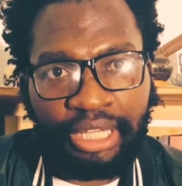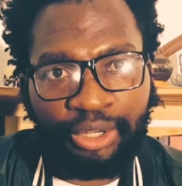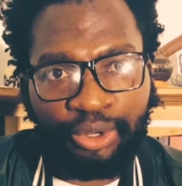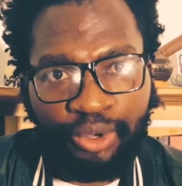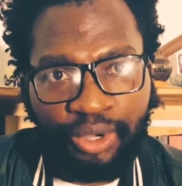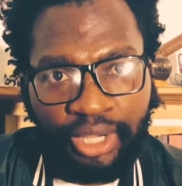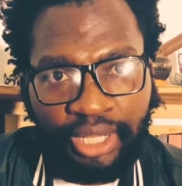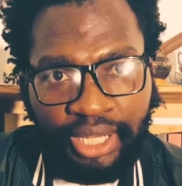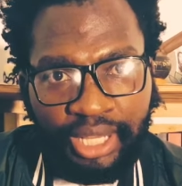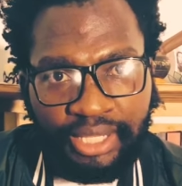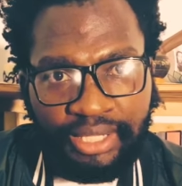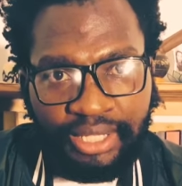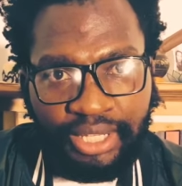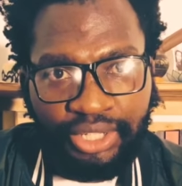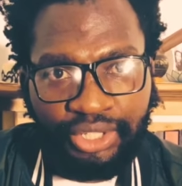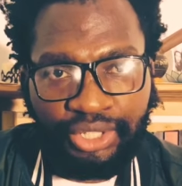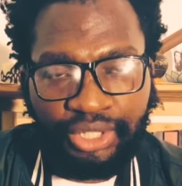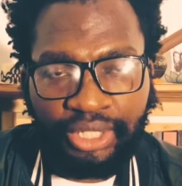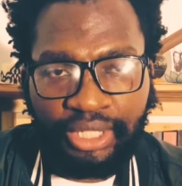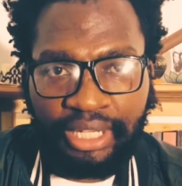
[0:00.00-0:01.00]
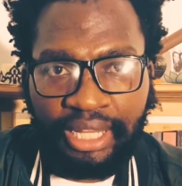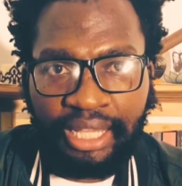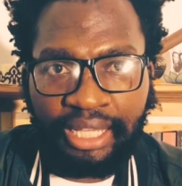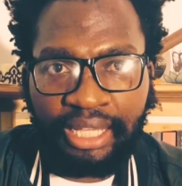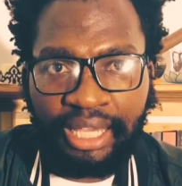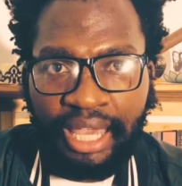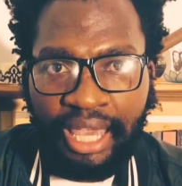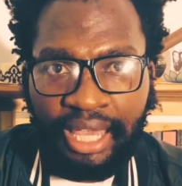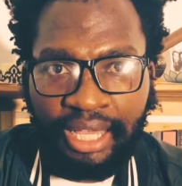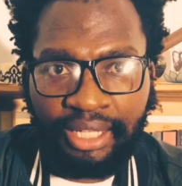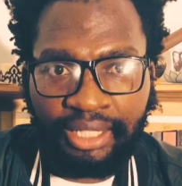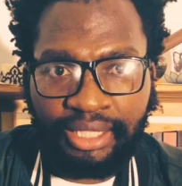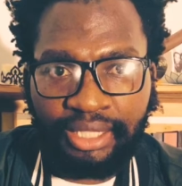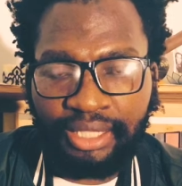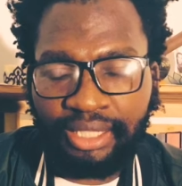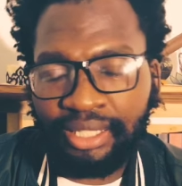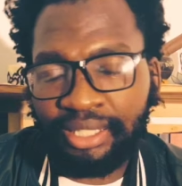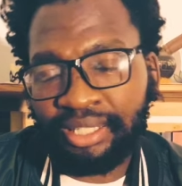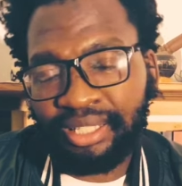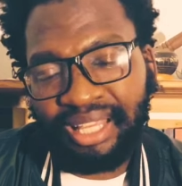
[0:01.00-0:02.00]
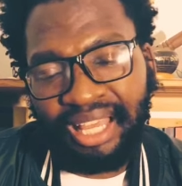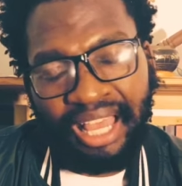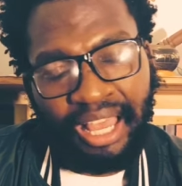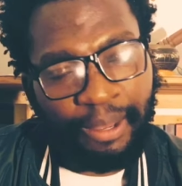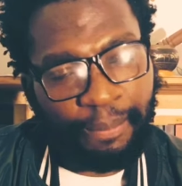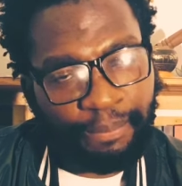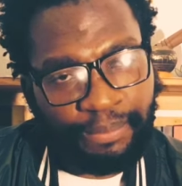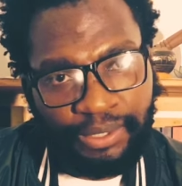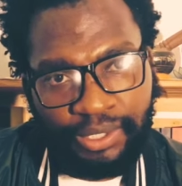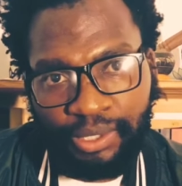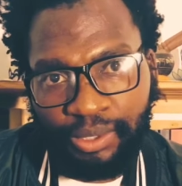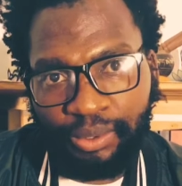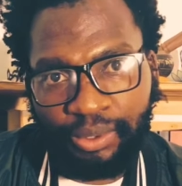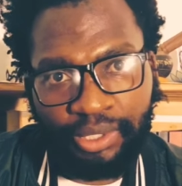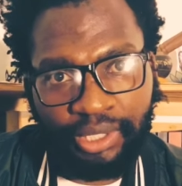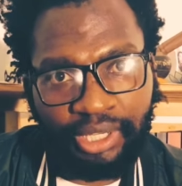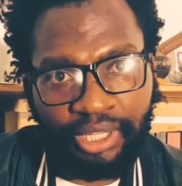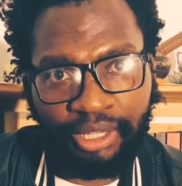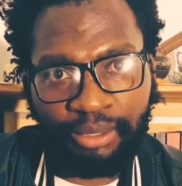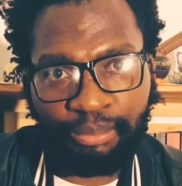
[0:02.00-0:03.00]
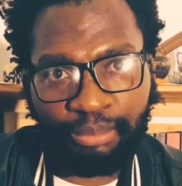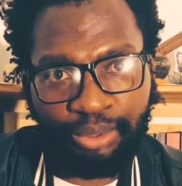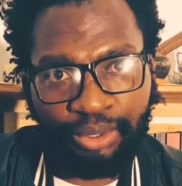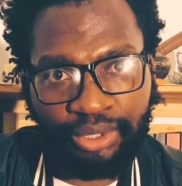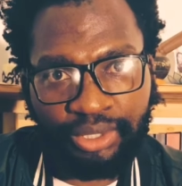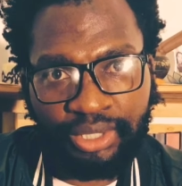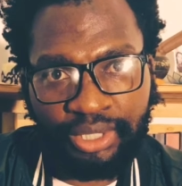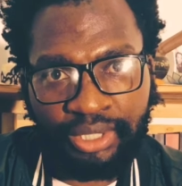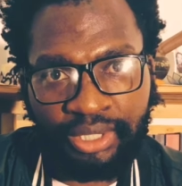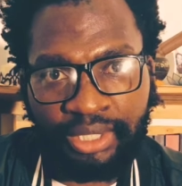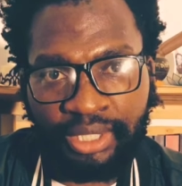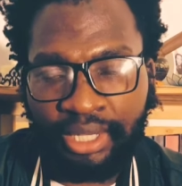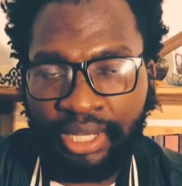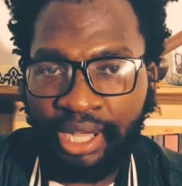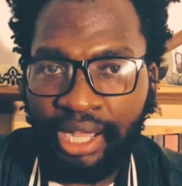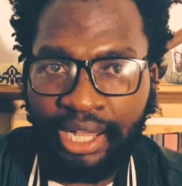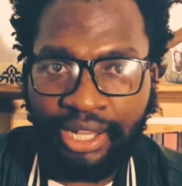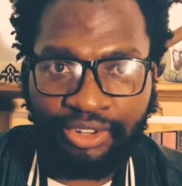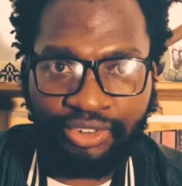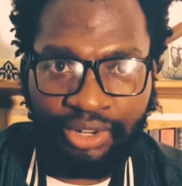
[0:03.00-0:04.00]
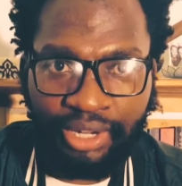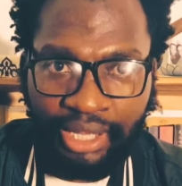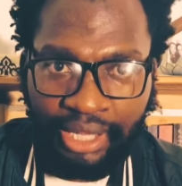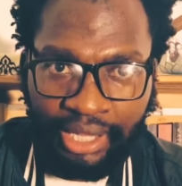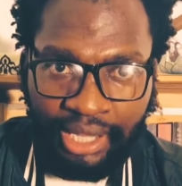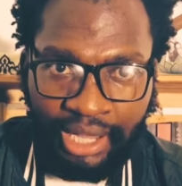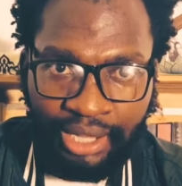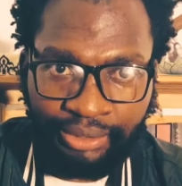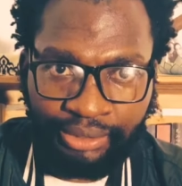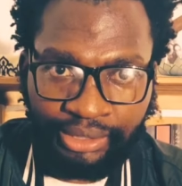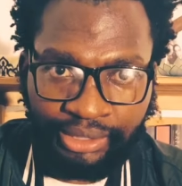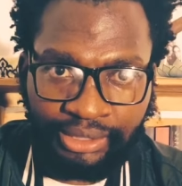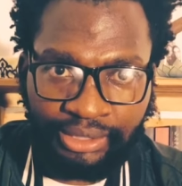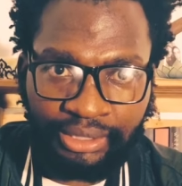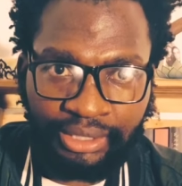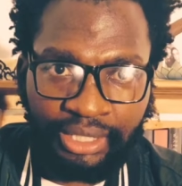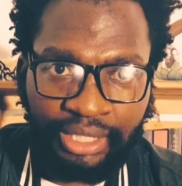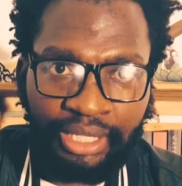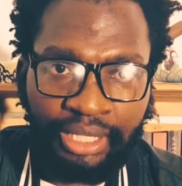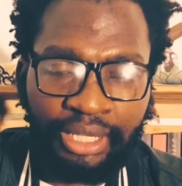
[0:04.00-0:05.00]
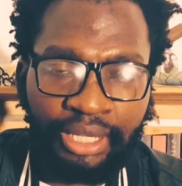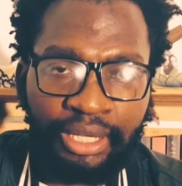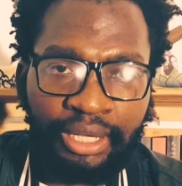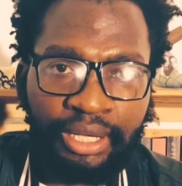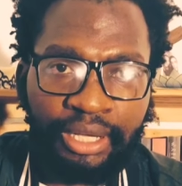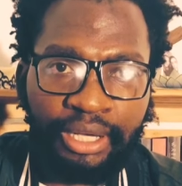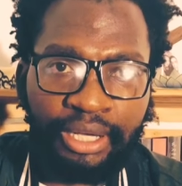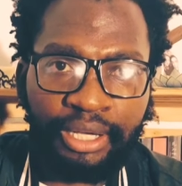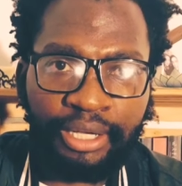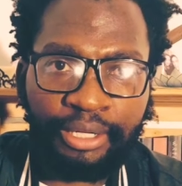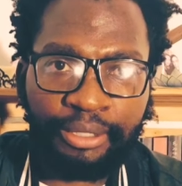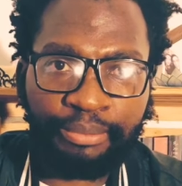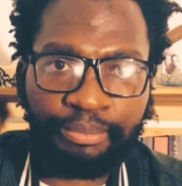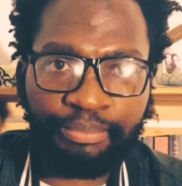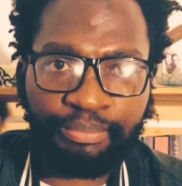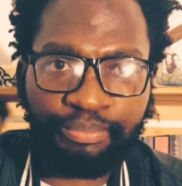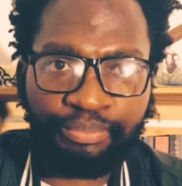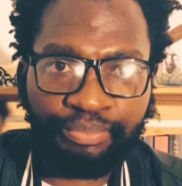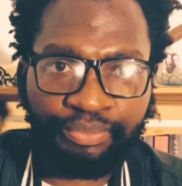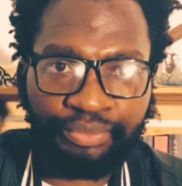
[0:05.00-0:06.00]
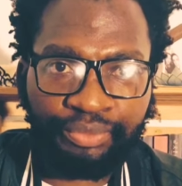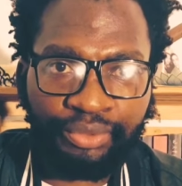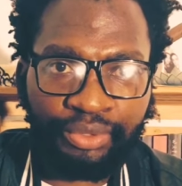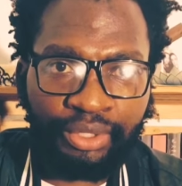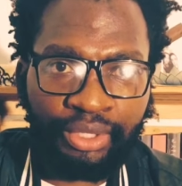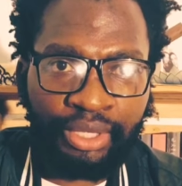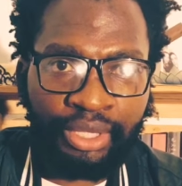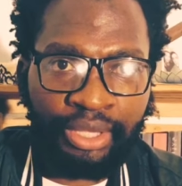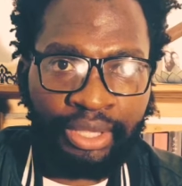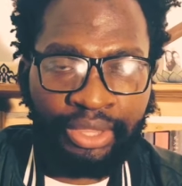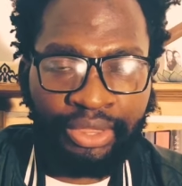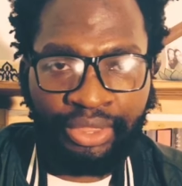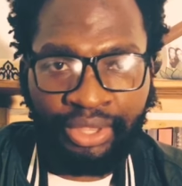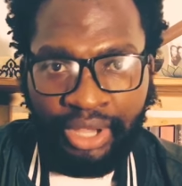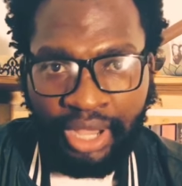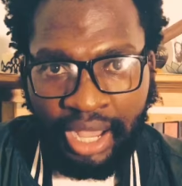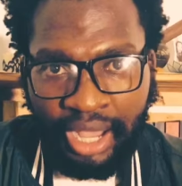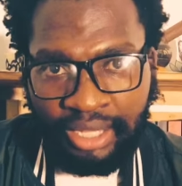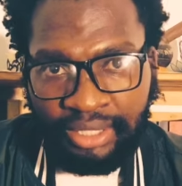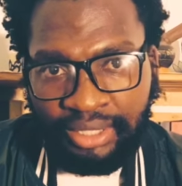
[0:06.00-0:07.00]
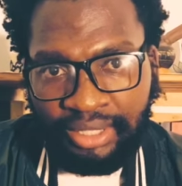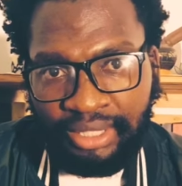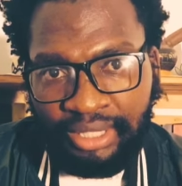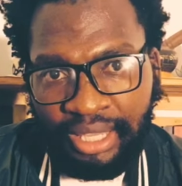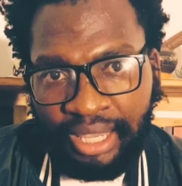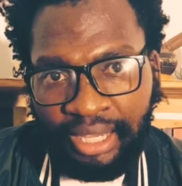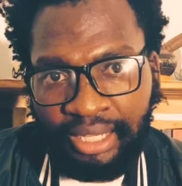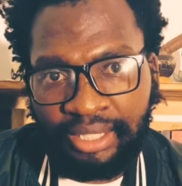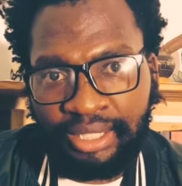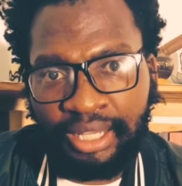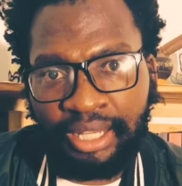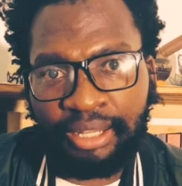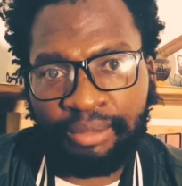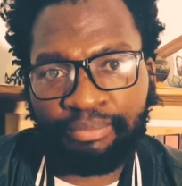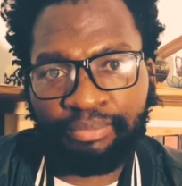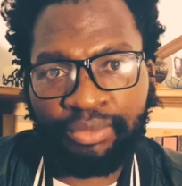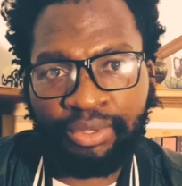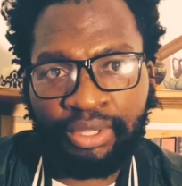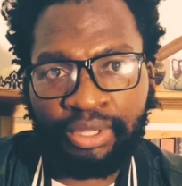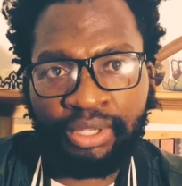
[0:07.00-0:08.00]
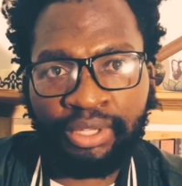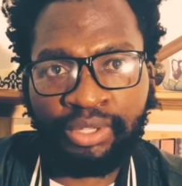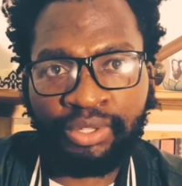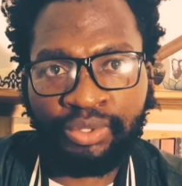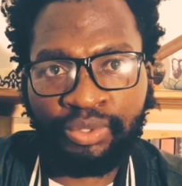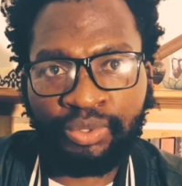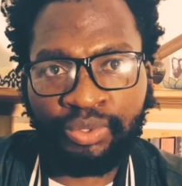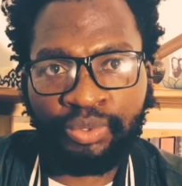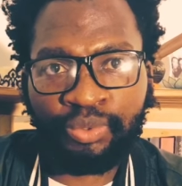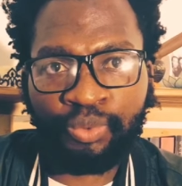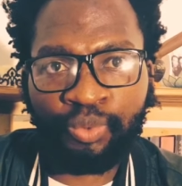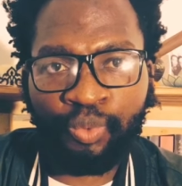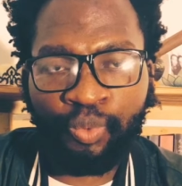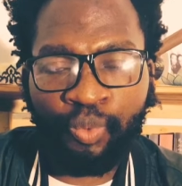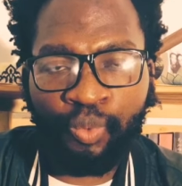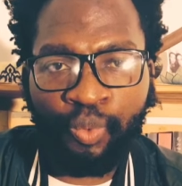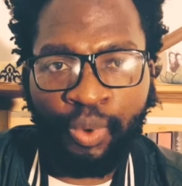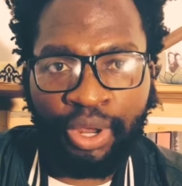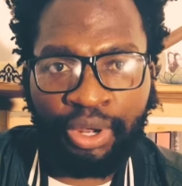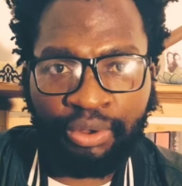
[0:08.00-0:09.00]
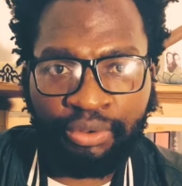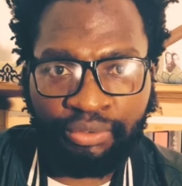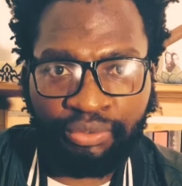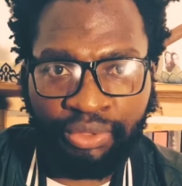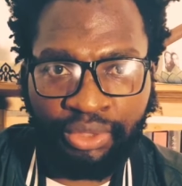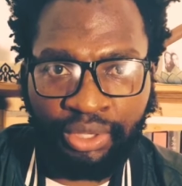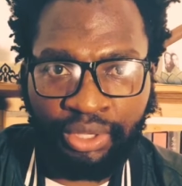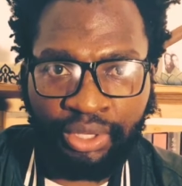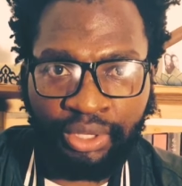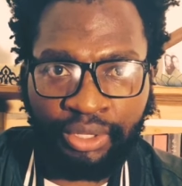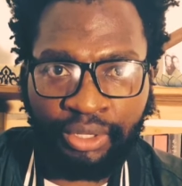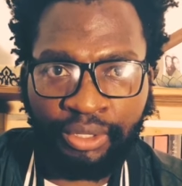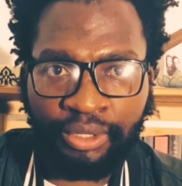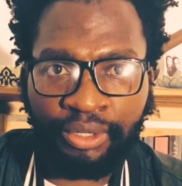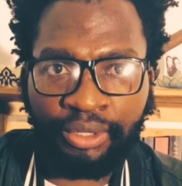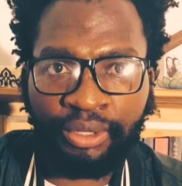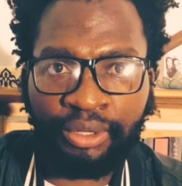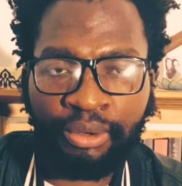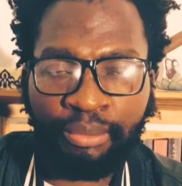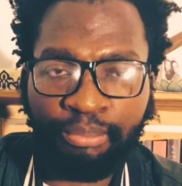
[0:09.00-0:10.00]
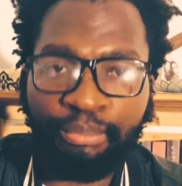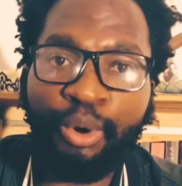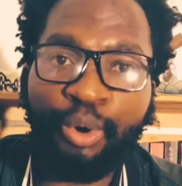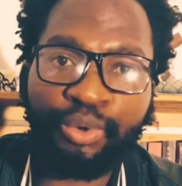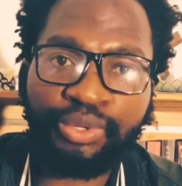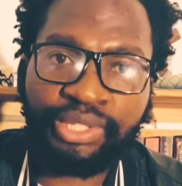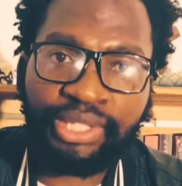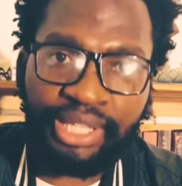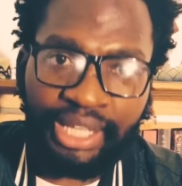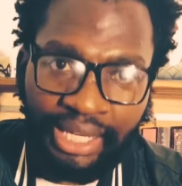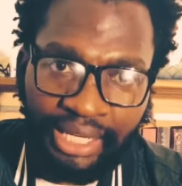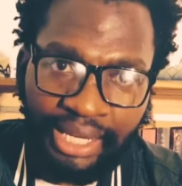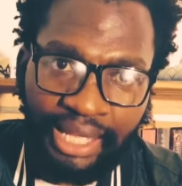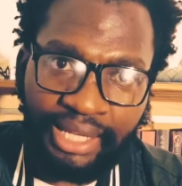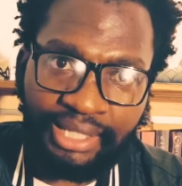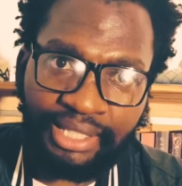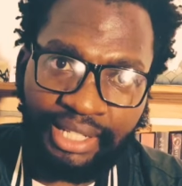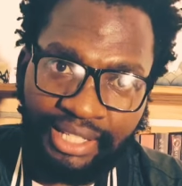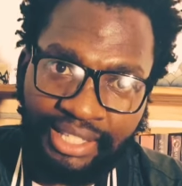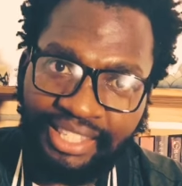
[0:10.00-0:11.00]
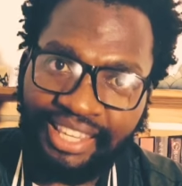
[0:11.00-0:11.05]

an organization like ACT is absolutely important in a country like ours um, the arts sector is one of the most neglected